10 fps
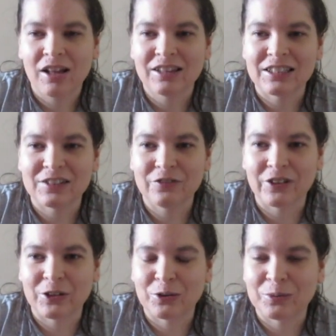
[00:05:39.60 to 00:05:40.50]
this
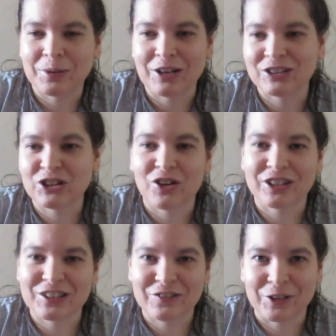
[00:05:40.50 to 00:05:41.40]
film, I'll start
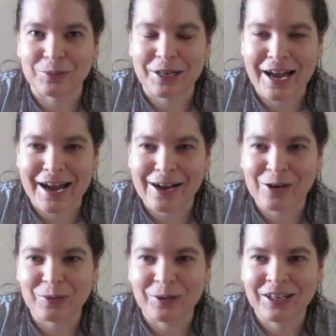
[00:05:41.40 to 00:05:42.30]
this film
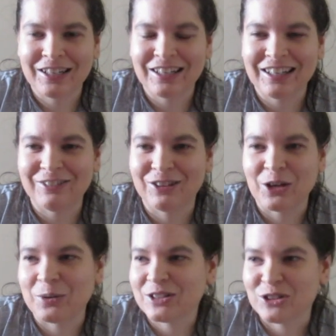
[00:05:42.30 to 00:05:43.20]
now, even
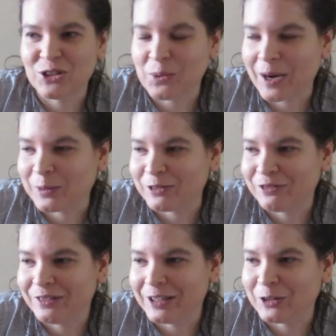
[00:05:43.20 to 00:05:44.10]
though it's a 2-hour
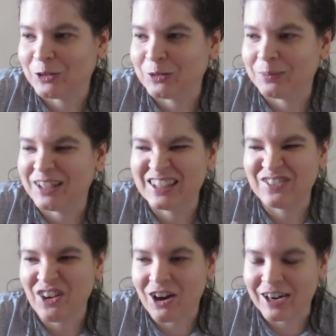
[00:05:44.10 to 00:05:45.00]
film, it's
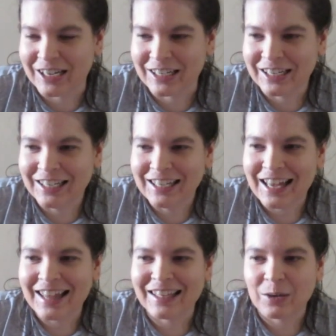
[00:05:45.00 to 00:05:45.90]
fine.
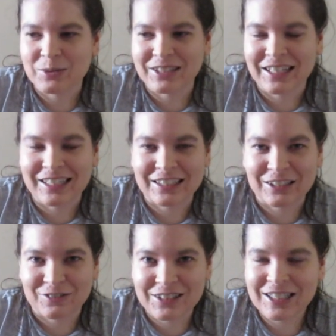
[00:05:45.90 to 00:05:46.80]
And then I wasn't getting
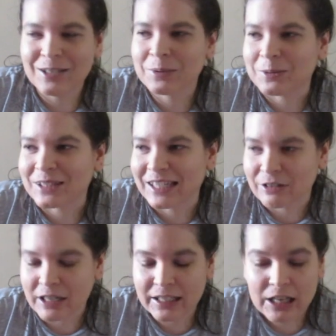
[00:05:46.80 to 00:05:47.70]
enough sleep and I was getting
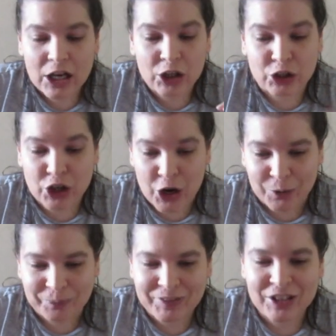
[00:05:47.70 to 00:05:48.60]
cranky. No.
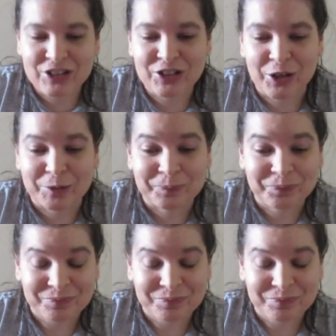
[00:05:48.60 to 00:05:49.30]
So